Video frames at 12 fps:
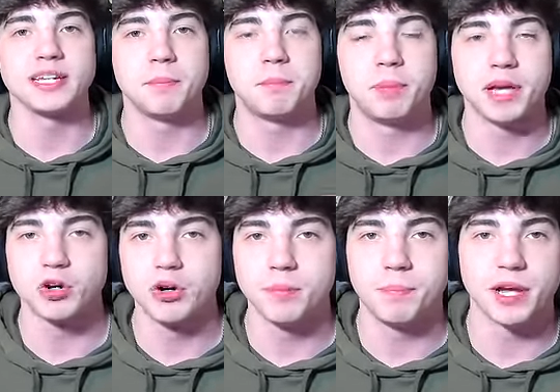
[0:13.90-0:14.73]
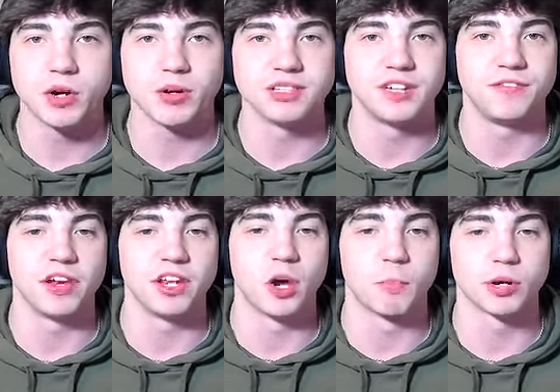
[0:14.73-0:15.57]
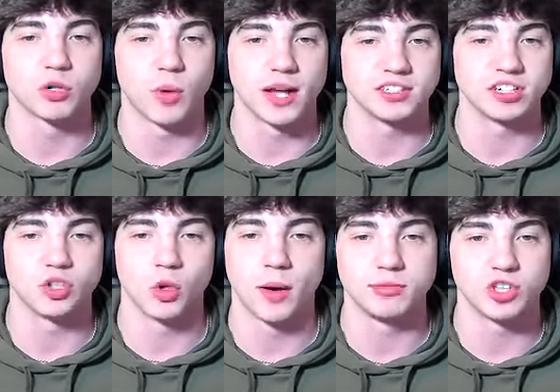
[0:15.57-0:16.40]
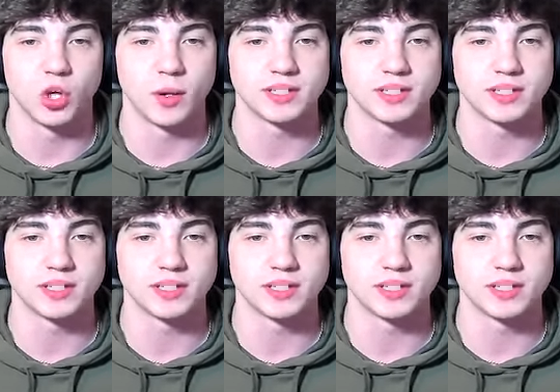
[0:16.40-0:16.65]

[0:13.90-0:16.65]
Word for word: to get bigger and bigger as the video progresses, so I'm so